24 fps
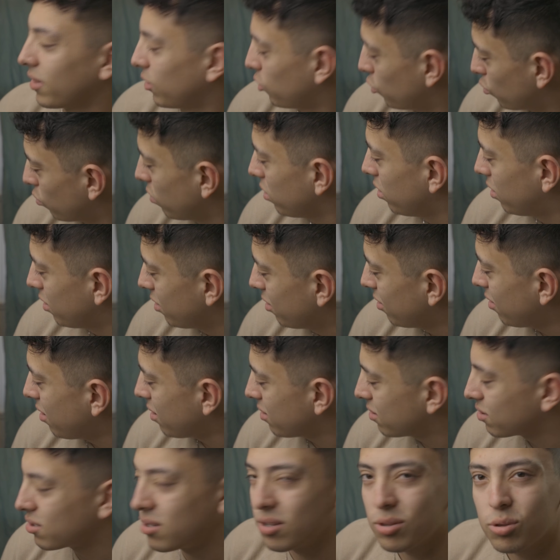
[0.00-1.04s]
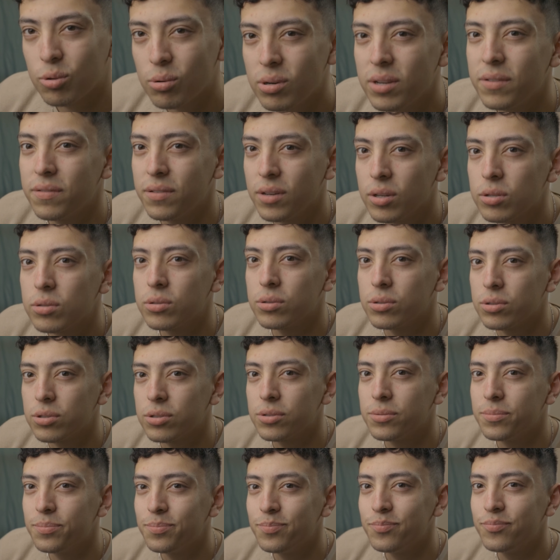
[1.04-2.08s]
$300 on 3 filters.
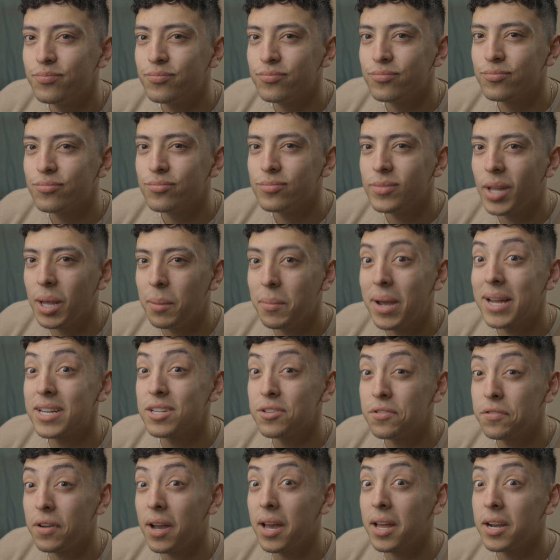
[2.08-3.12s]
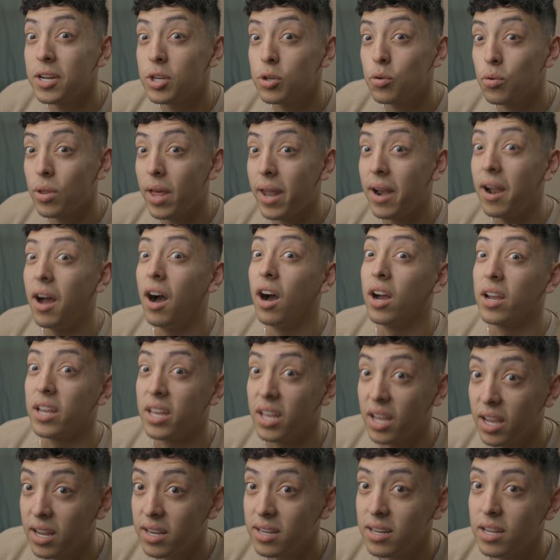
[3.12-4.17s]
Imagine if I had to do that
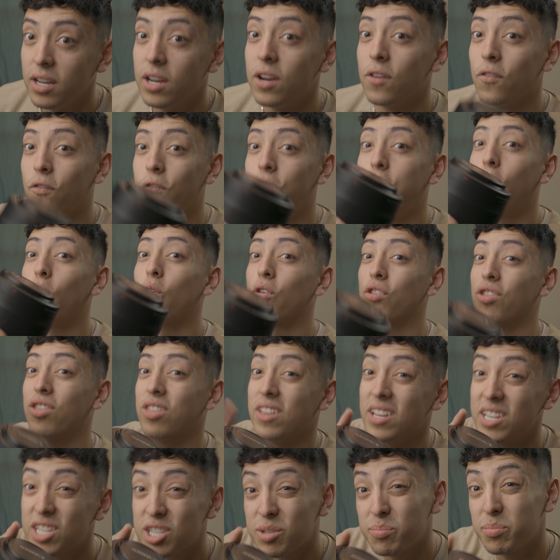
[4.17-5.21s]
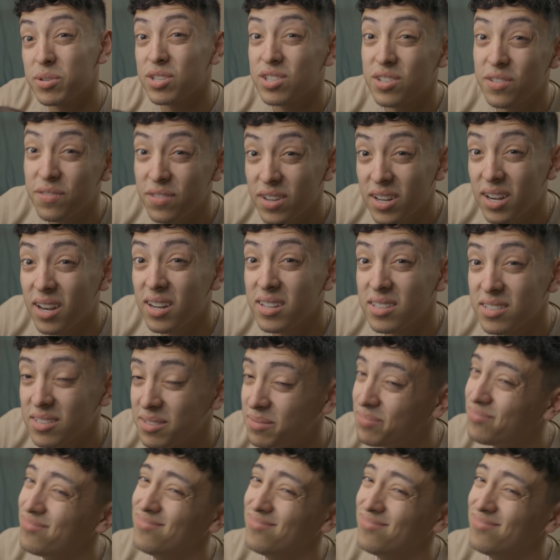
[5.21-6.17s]
again for this specific lens.